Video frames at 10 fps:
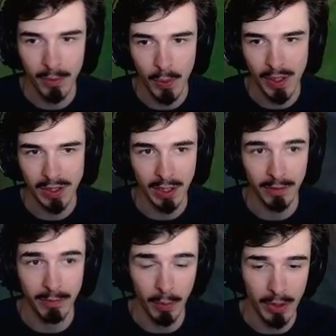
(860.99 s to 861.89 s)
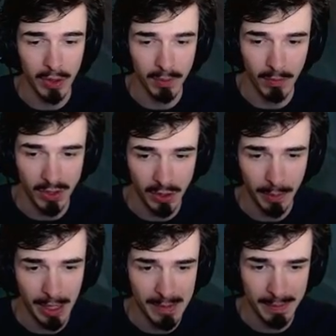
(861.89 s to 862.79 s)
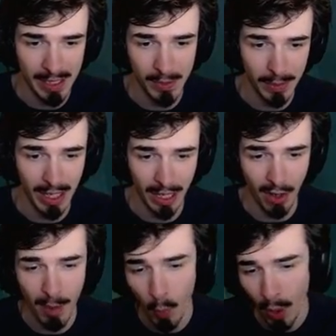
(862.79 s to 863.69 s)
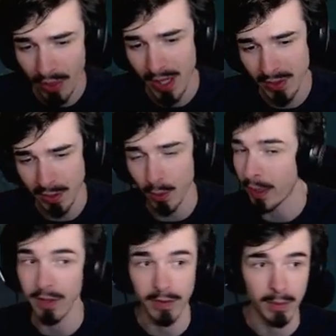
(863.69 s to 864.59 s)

doing stuff, but we're stopping him as best we can. I'm 1,000 gold ahead of